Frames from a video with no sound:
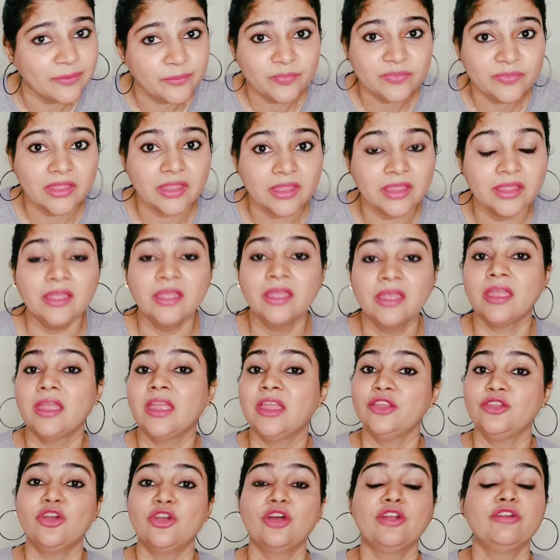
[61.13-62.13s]
thing in
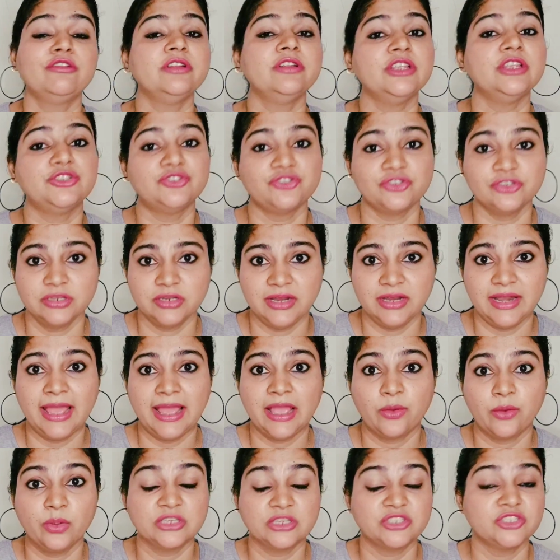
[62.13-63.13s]
your regional
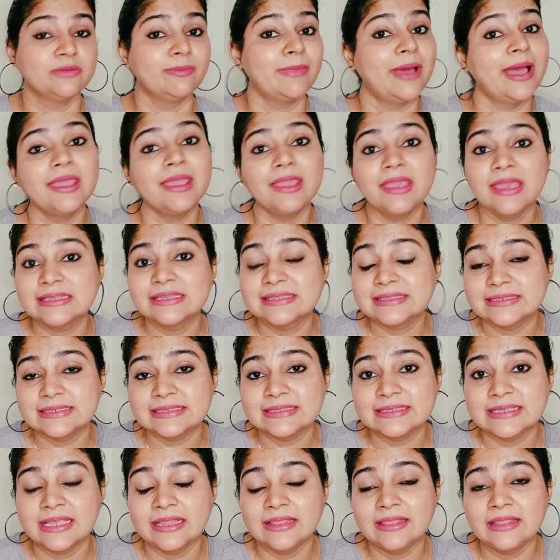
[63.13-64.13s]
language. In my case, it is
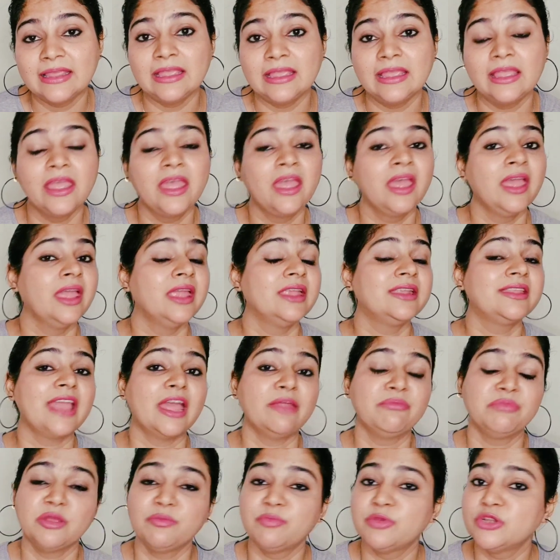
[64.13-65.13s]
Hindi. It can
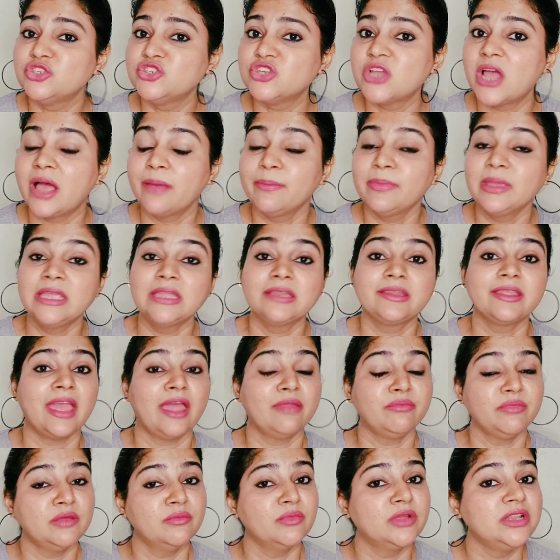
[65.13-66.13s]
be Punjabi, it can
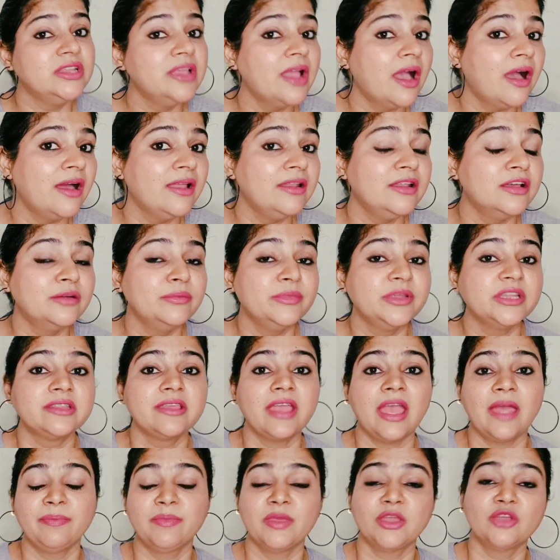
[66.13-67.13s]
be Malayalam, it
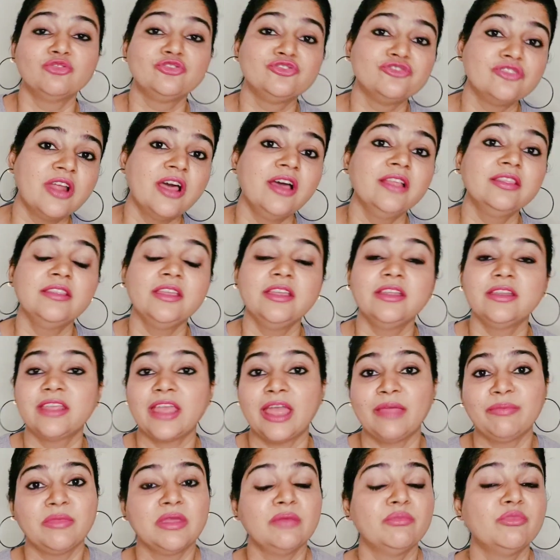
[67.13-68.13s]
can be Gujarati, it
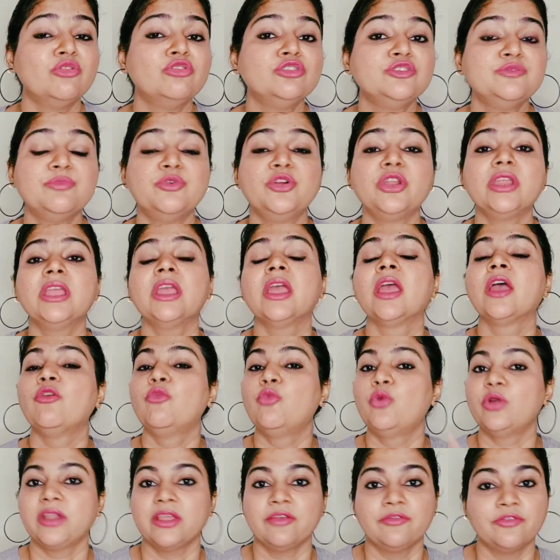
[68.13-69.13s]
can be Bhojpuri,
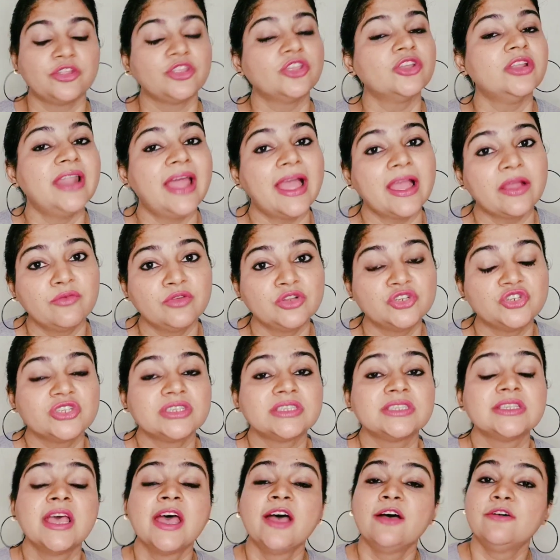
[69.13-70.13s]
whatever your language is.
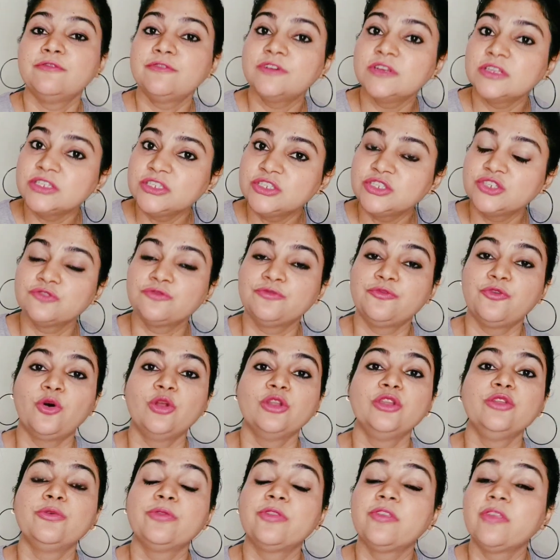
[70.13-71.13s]
First of all,
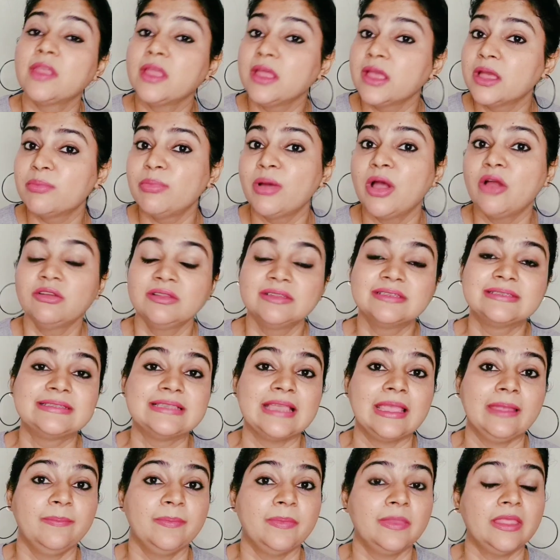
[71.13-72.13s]
you think about the
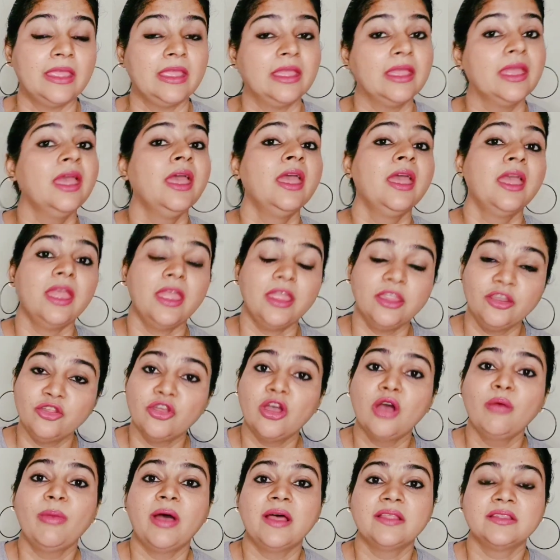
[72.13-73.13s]
same thing in your
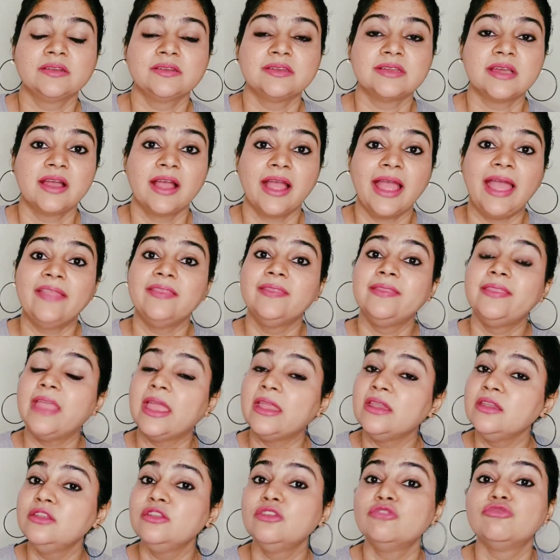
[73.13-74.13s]
mother tongue and
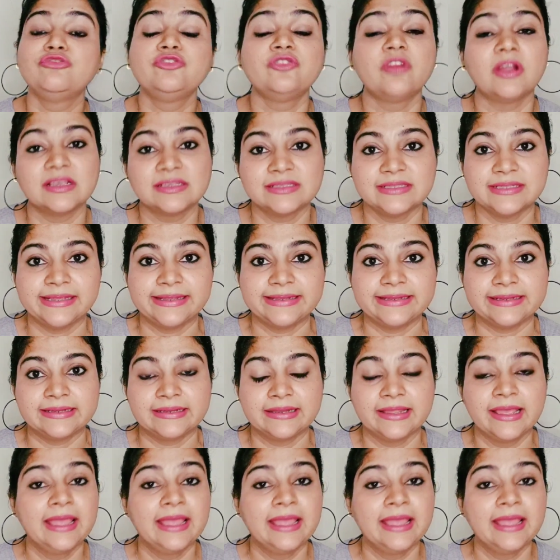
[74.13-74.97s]
then you translate it.